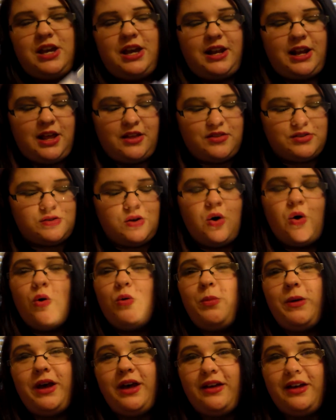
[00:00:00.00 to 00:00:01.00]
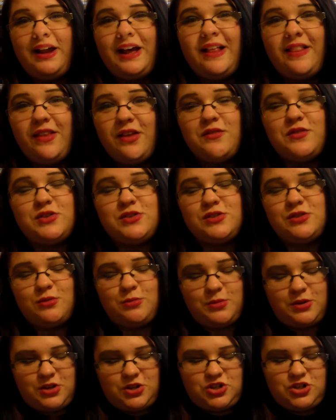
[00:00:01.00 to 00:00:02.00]
shade out of this whole palette. I love it
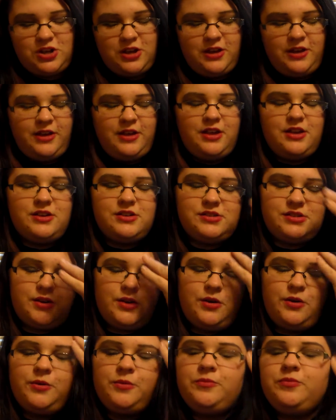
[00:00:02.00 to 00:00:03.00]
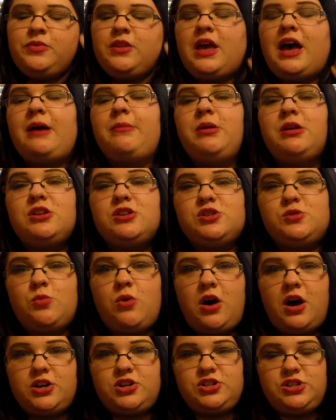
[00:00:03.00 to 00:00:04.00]
so much. So I'm going to
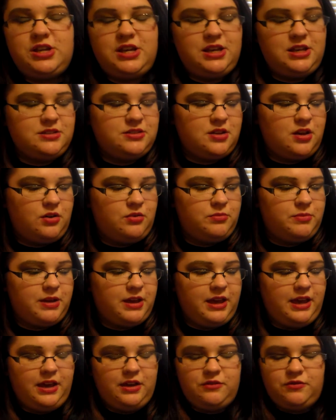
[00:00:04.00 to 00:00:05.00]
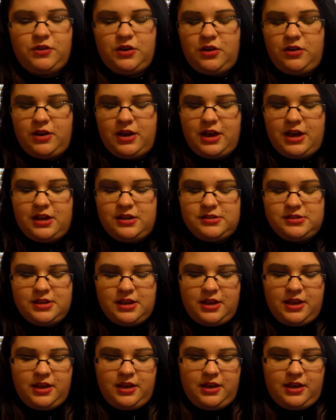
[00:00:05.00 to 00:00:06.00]
swatch these on my hand for you guys
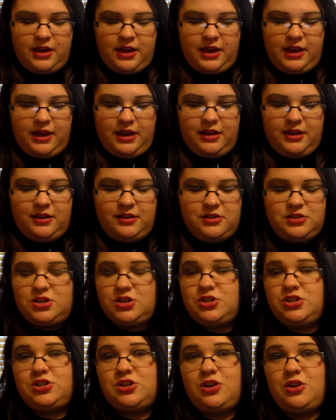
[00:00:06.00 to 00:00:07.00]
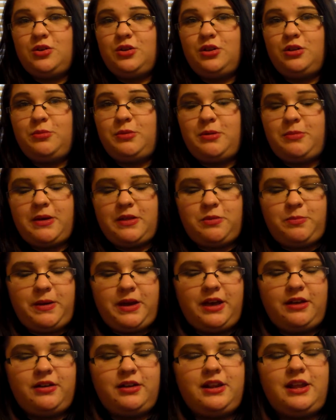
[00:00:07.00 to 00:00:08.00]
and just show you a little bit about the
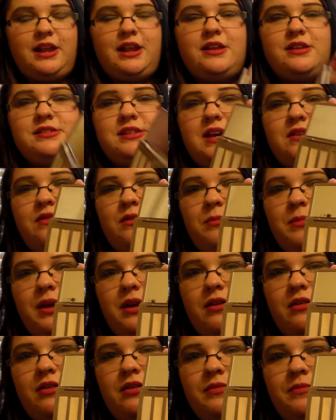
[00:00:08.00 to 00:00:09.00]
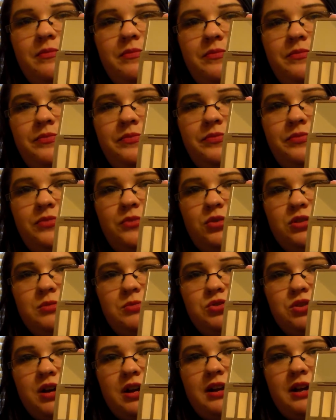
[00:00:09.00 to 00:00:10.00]
palette. It does have a mirror, which
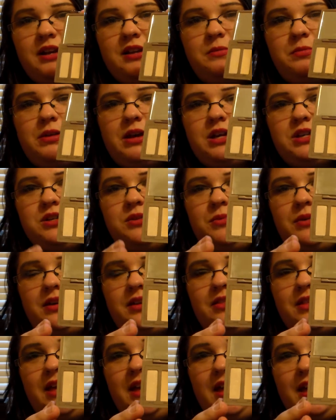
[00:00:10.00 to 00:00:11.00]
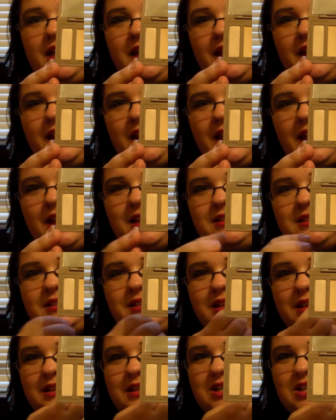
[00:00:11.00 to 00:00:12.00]
I'm trying not to blind you with, and it has
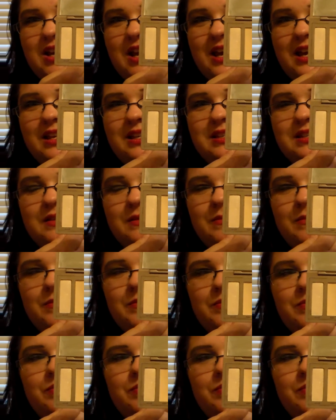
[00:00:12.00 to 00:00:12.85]
six shades.